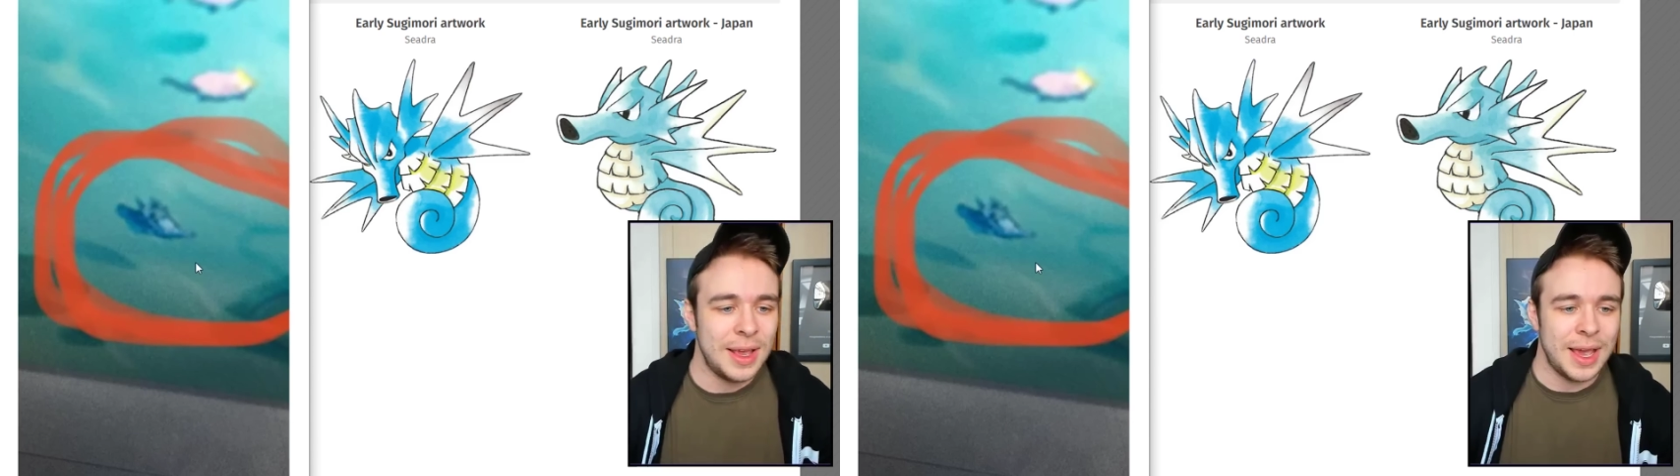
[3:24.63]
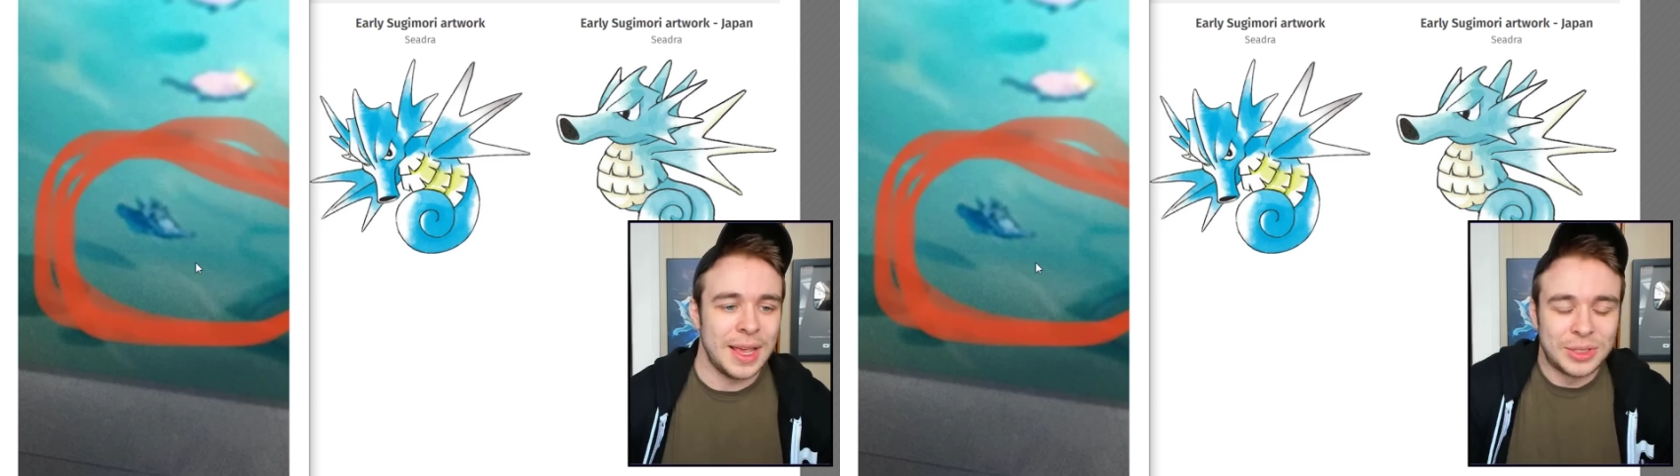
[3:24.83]

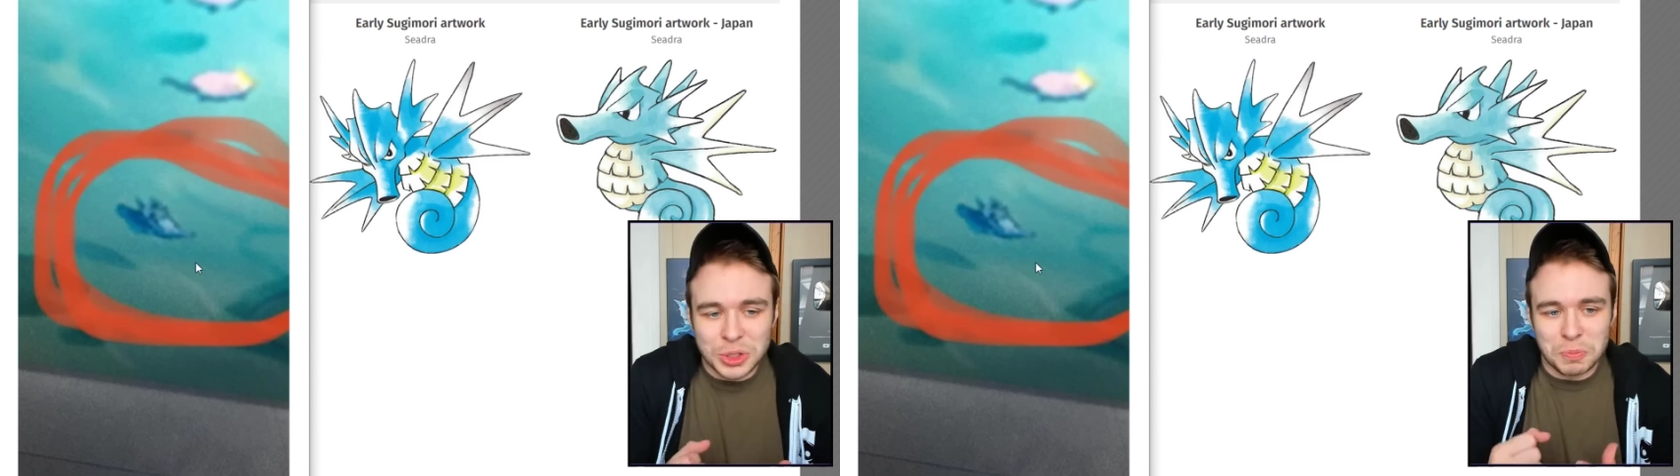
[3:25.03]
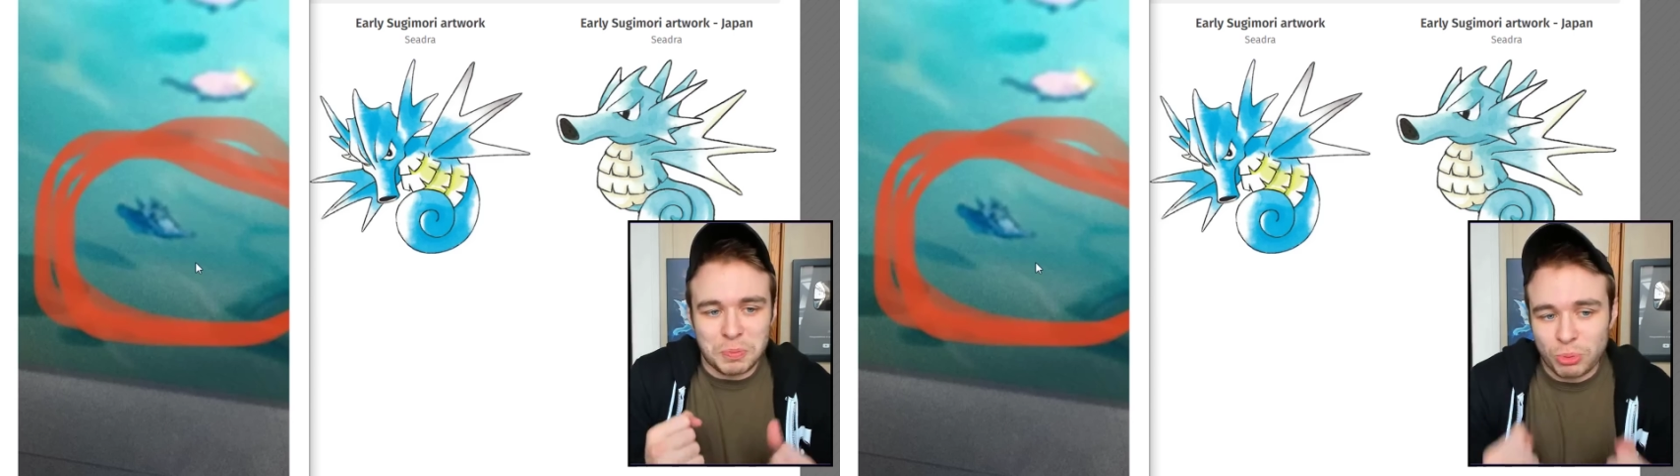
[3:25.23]
it
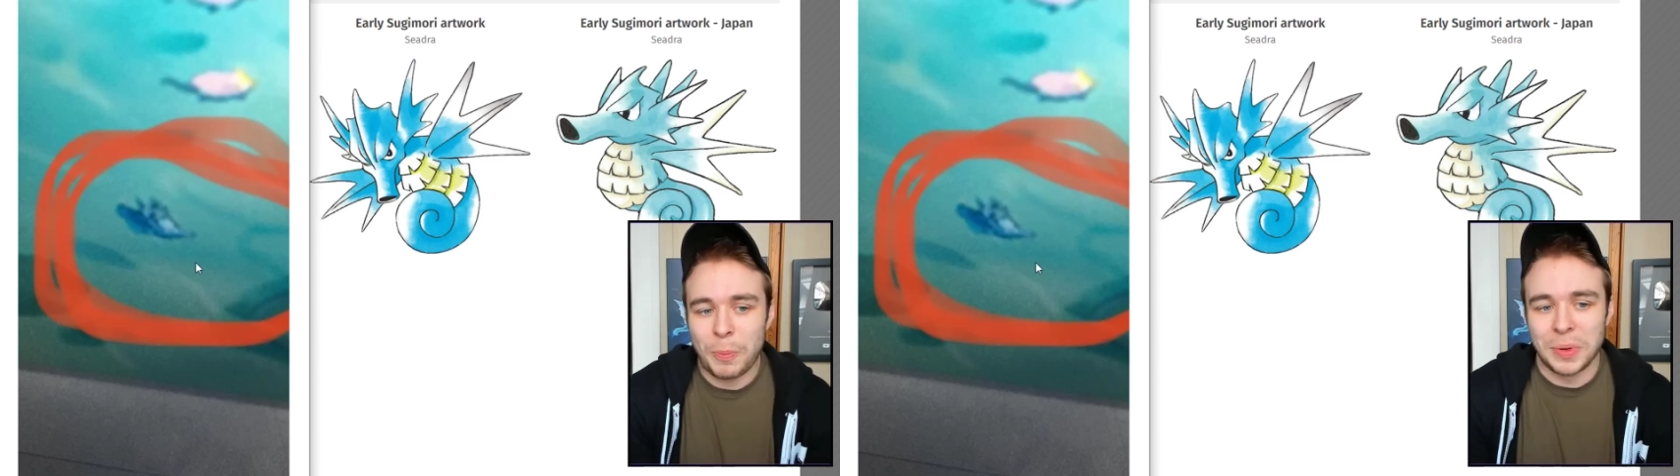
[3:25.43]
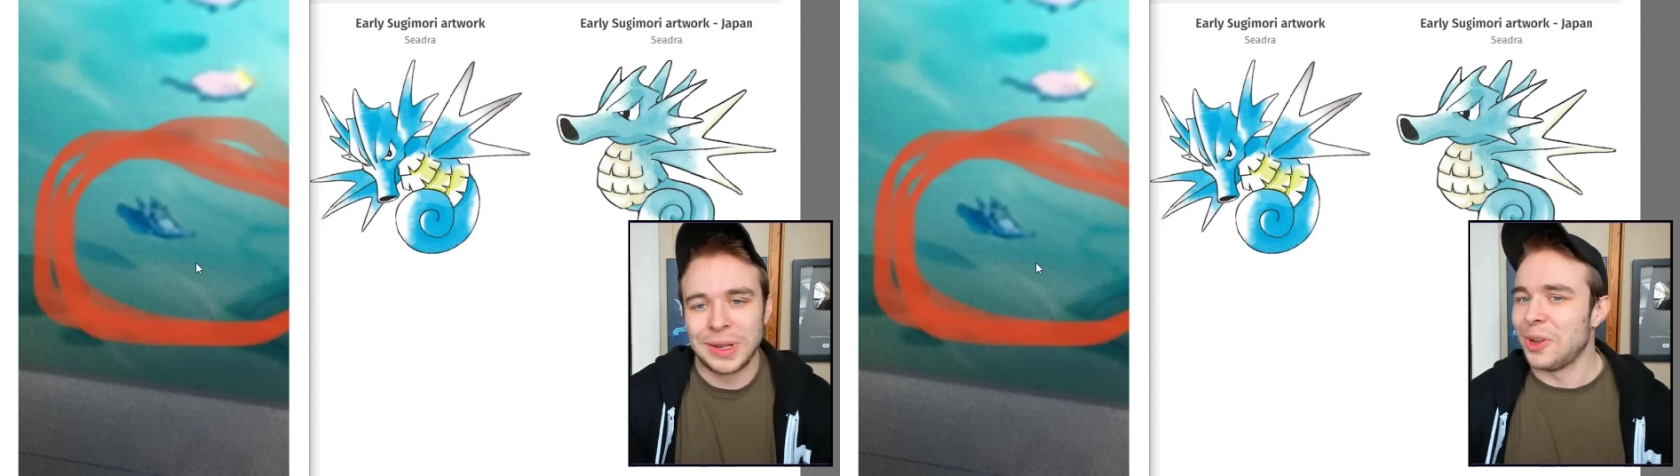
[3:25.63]
doesn't
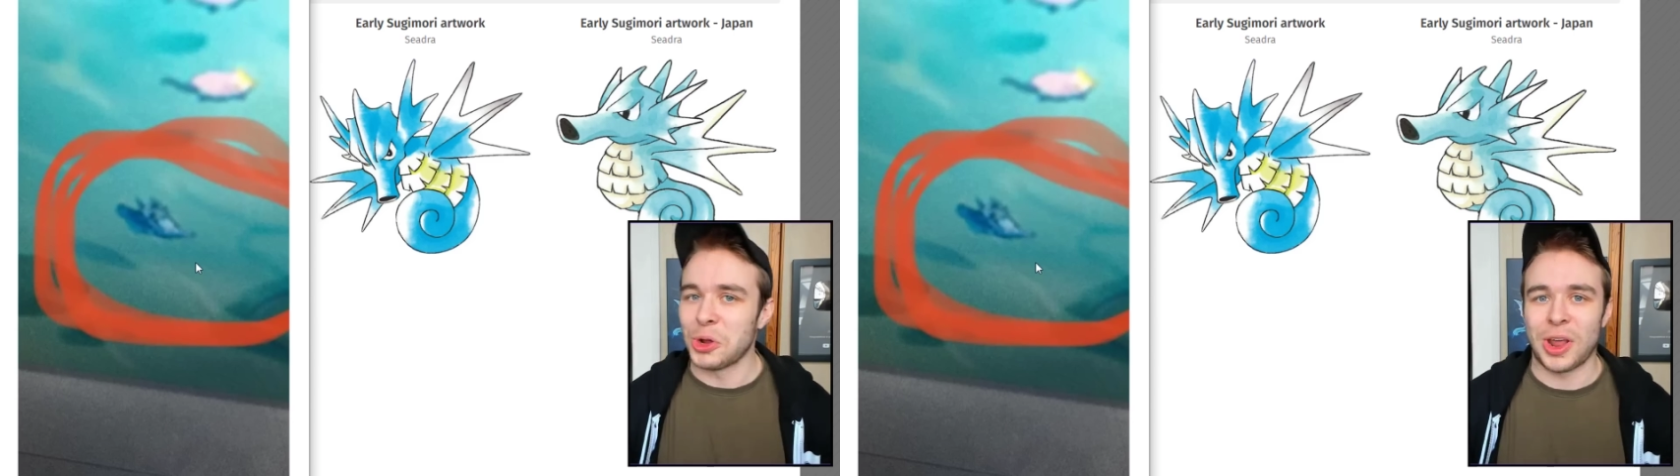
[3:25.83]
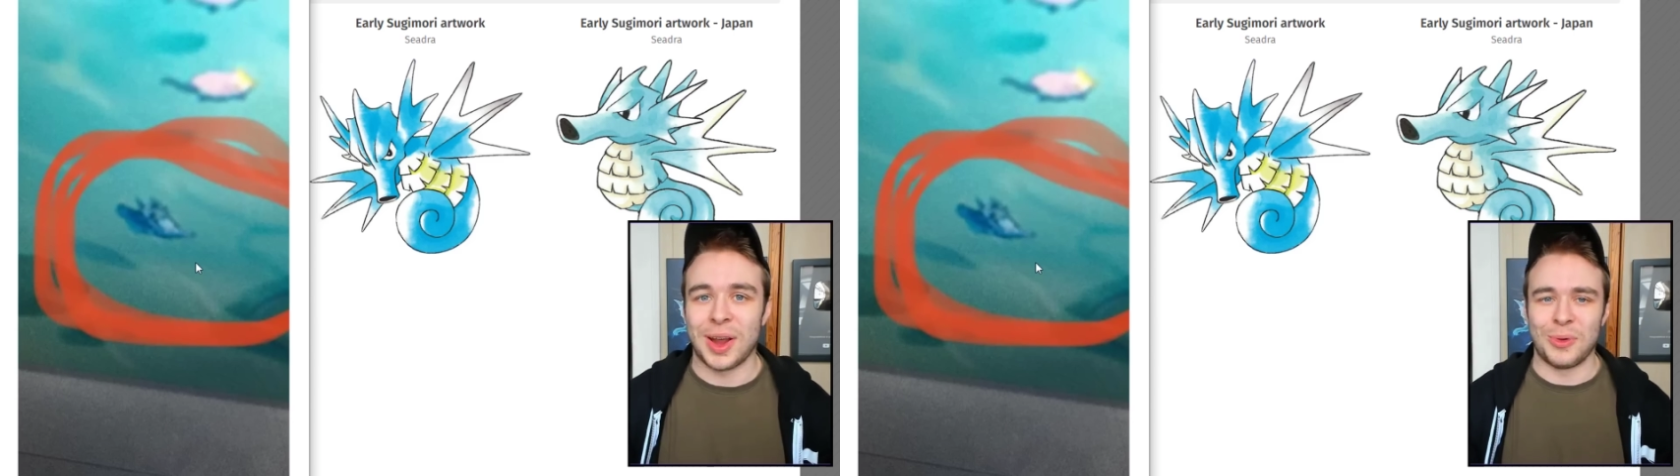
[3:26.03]
properly look
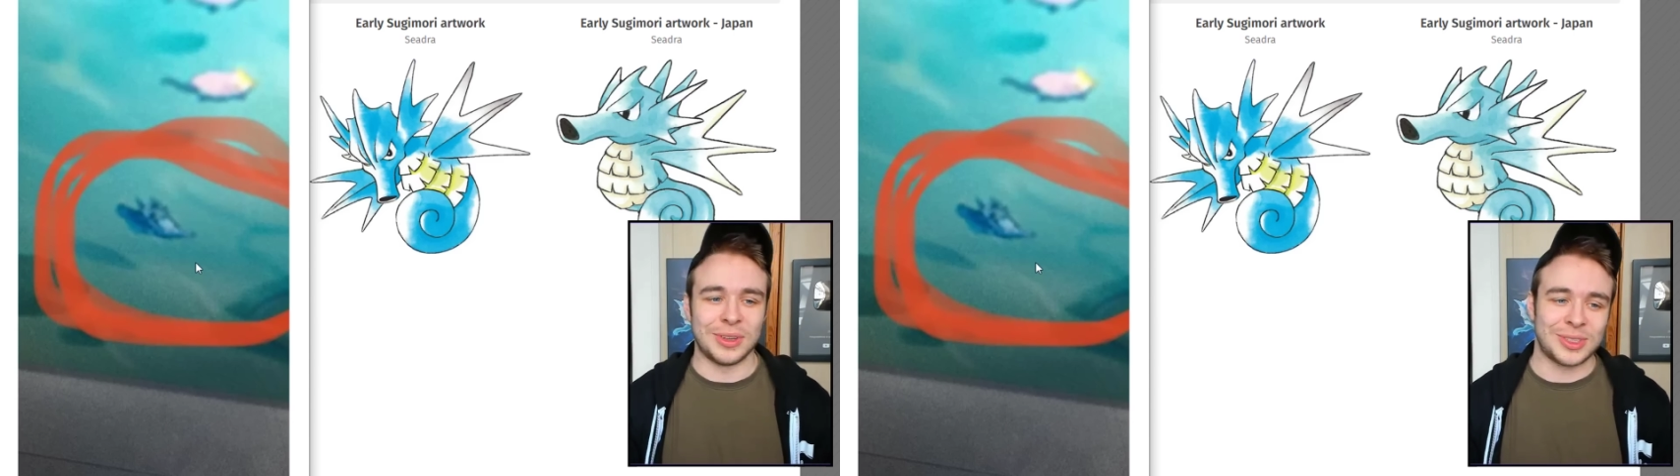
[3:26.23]
like one.